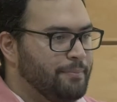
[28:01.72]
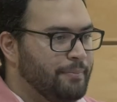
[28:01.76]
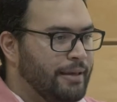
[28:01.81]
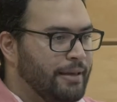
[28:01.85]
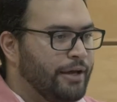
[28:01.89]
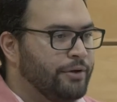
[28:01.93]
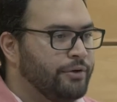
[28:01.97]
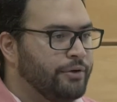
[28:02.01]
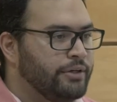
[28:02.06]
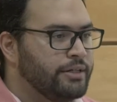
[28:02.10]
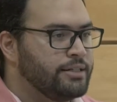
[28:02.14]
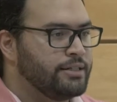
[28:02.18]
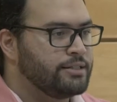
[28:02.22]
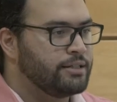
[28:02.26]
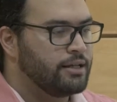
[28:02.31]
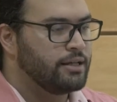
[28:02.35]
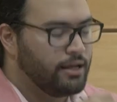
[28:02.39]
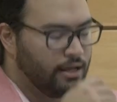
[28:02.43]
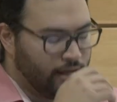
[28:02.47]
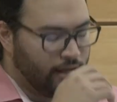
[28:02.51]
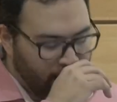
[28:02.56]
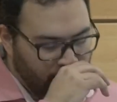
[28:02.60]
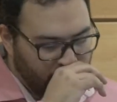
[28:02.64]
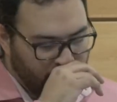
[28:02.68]
boundaries
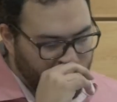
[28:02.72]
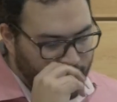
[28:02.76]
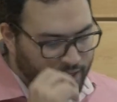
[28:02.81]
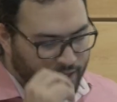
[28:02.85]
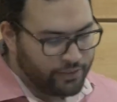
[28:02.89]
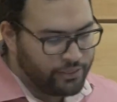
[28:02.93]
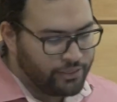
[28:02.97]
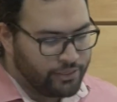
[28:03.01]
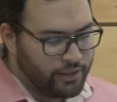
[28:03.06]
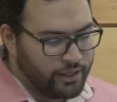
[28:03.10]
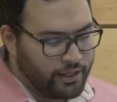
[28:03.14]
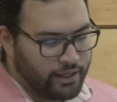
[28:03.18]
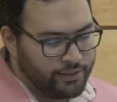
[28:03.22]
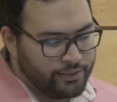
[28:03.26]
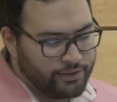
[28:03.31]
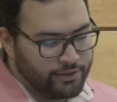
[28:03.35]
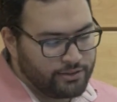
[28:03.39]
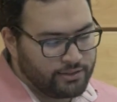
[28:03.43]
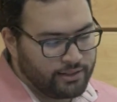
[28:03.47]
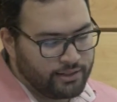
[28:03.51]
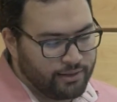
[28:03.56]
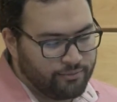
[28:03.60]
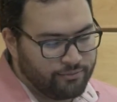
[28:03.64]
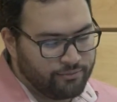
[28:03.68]
in the
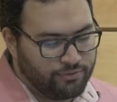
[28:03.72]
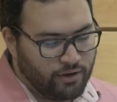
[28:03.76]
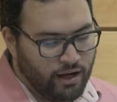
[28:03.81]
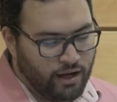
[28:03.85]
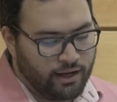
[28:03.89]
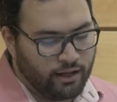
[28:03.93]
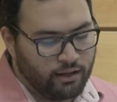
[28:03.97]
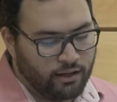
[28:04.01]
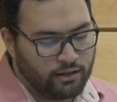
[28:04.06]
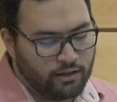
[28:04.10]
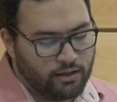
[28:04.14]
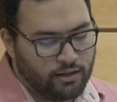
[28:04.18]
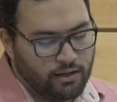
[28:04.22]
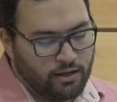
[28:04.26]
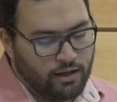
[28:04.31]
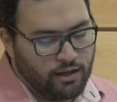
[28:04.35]
same file.